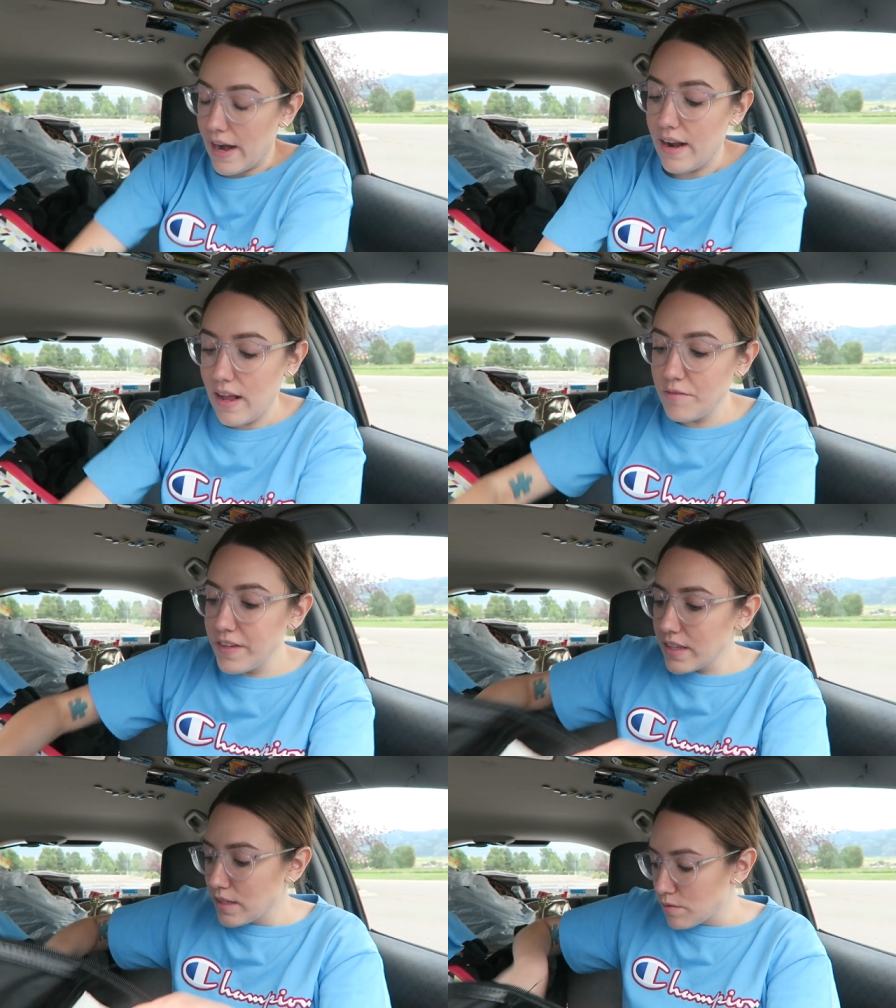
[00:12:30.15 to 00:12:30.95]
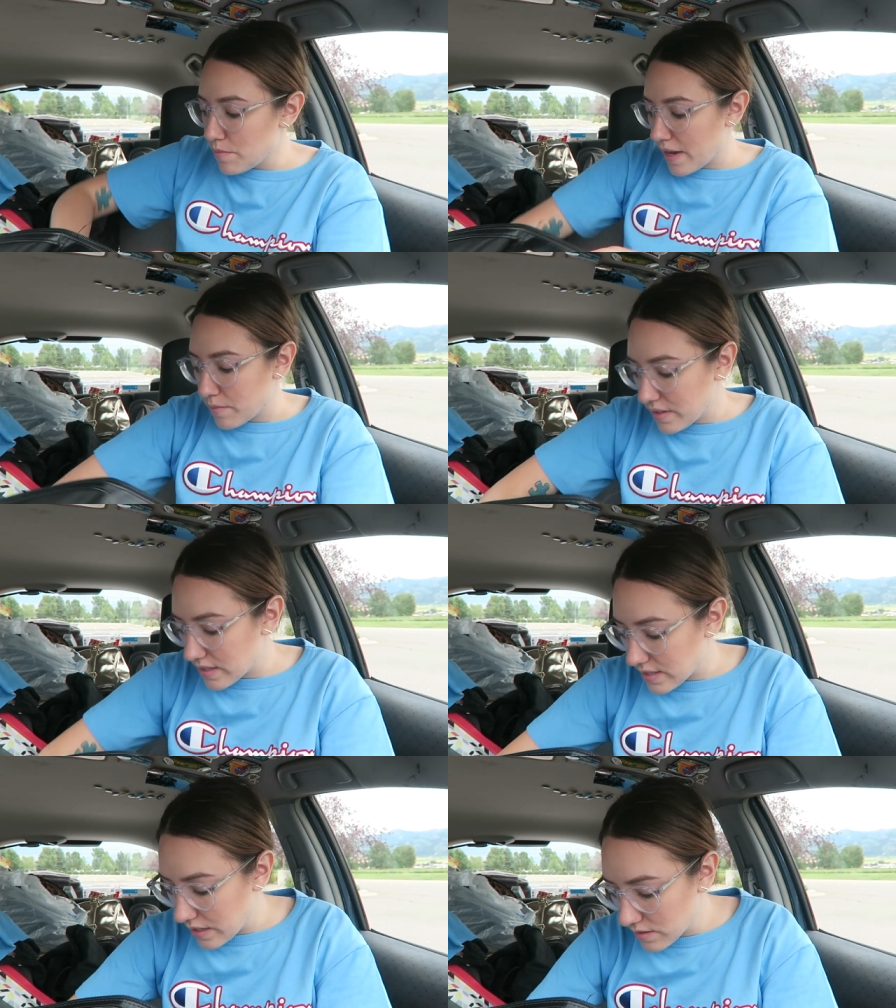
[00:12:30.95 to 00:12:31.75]
right, I'm feeling a little bit better
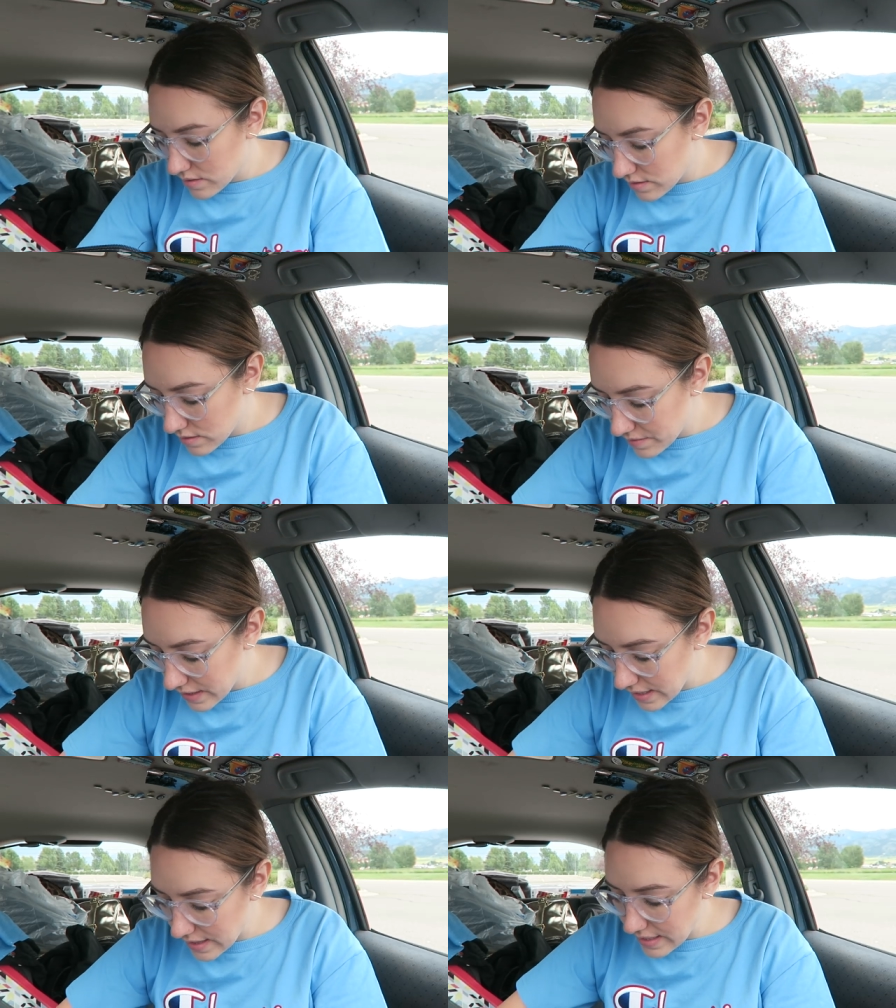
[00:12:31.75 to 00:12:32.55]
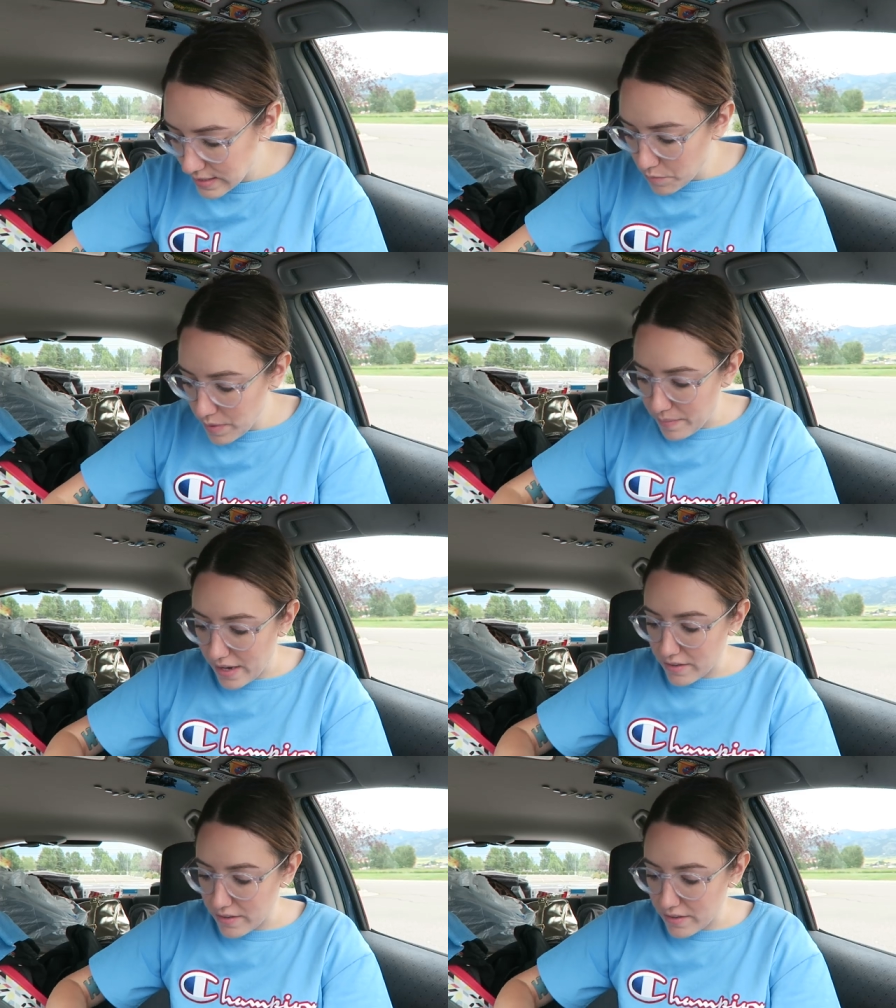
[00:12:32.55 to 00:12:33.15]
about this now. Feeling a little bit